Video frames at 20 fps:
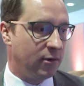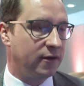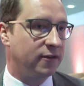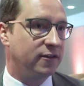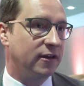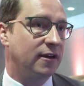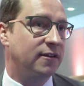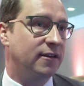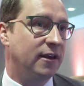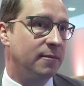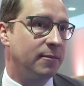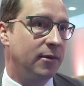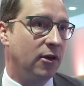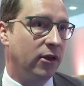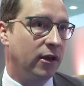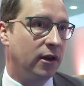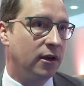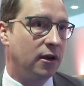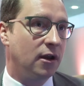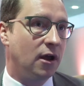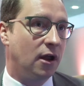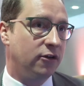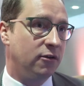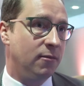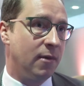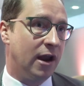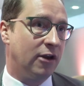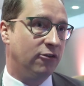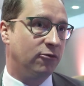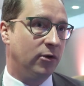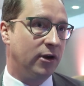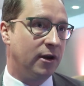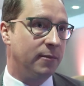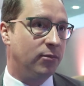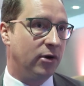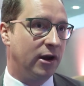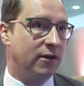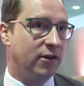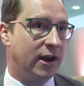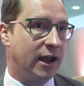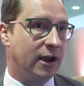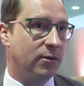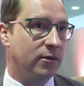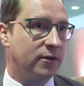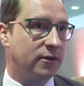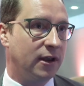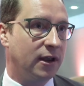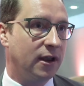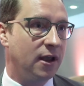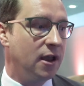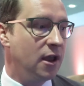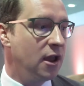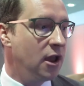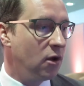about 16 billion under management in private equity.